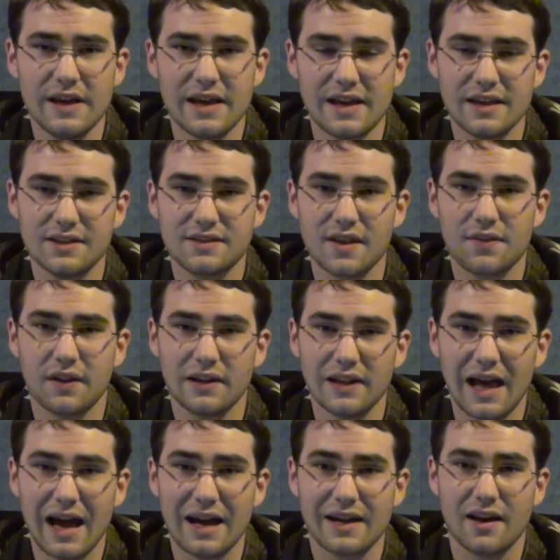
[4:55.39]
is the
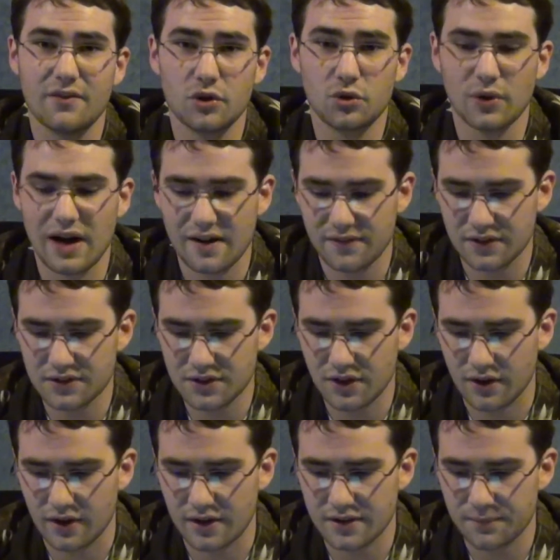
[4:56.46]
lack of a graphics
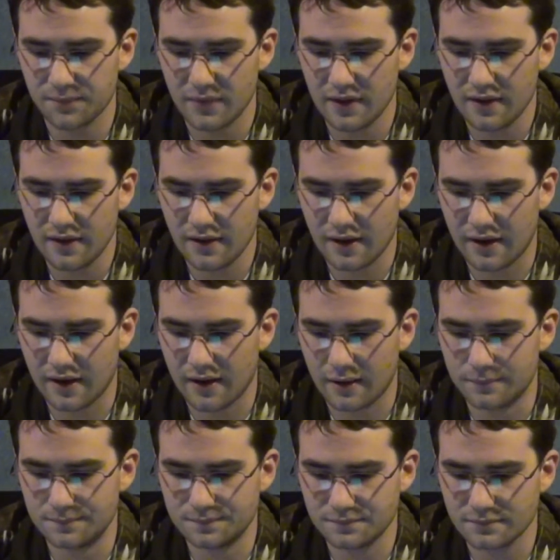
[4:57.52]
card.
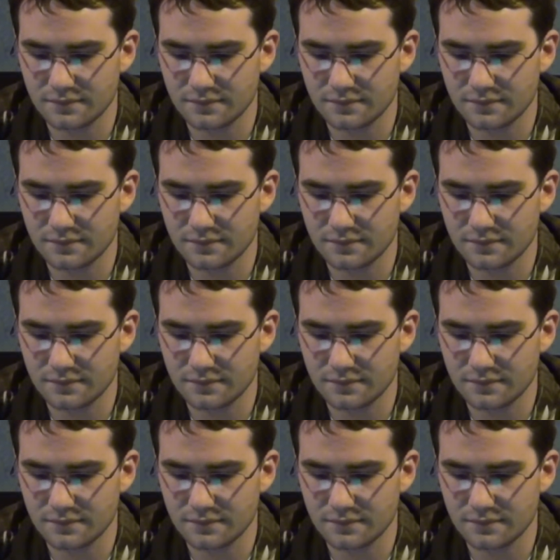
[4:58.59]
Um,